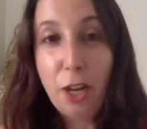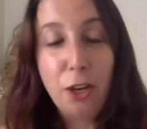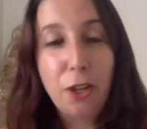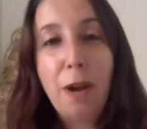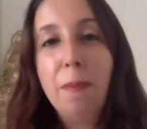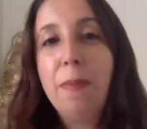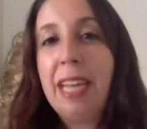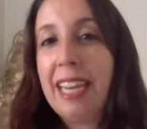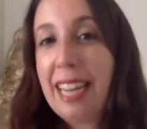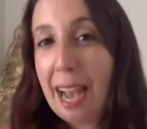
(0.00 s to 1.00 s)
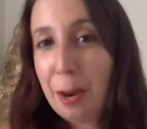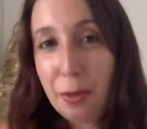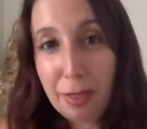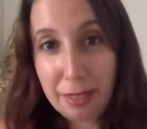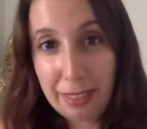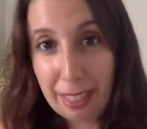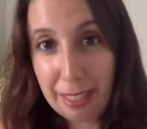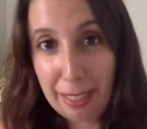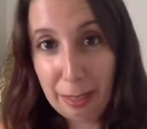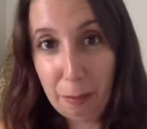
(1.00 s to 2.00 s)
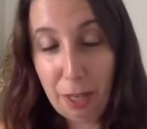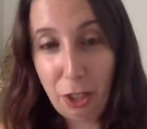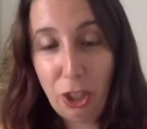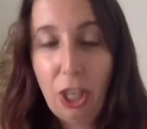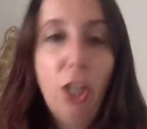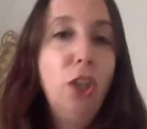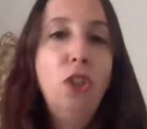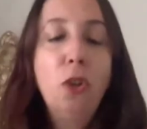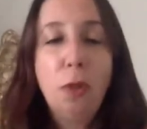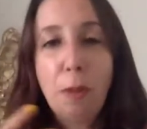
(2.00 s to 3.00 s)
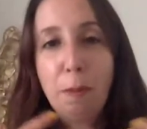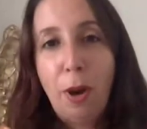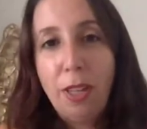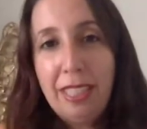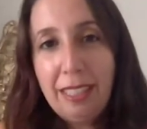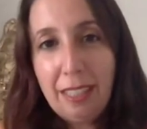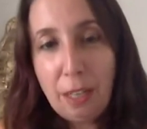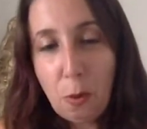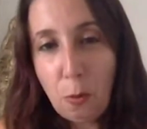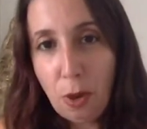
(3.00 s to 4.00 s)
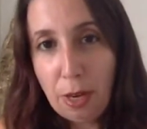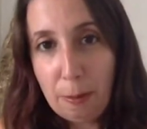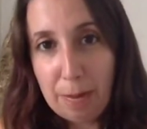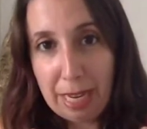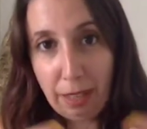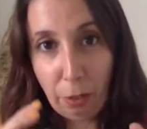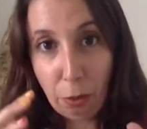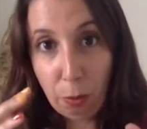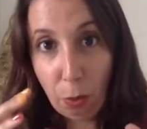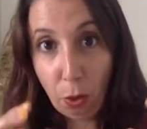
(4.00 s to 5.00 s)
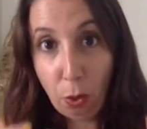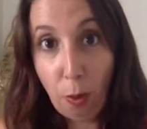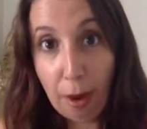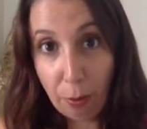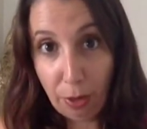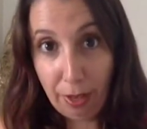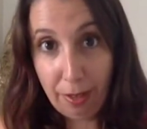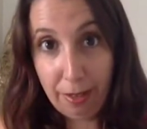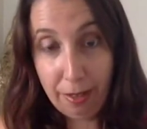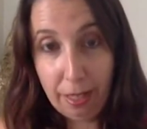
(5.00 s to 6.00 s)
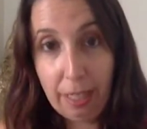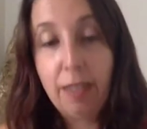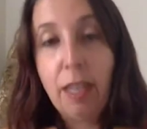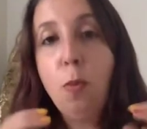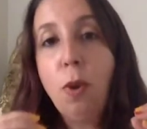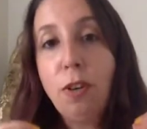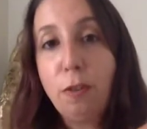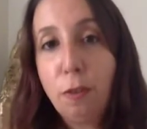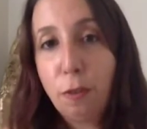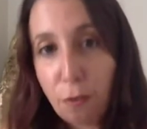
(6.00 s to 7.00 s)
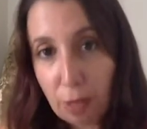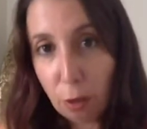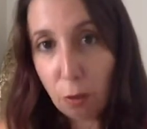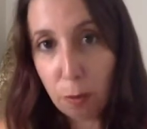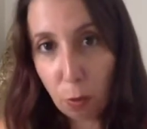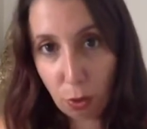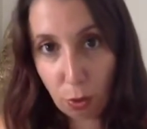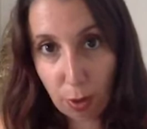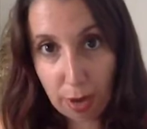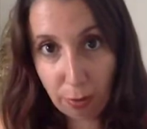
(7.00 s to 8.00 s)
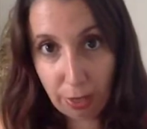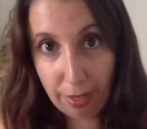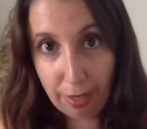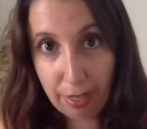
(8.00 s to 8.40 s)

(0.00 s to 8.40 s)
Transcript: You're not getting out in the sun as much. So the body's going to want to be a little more grounded. It's going to want to feel more grounded.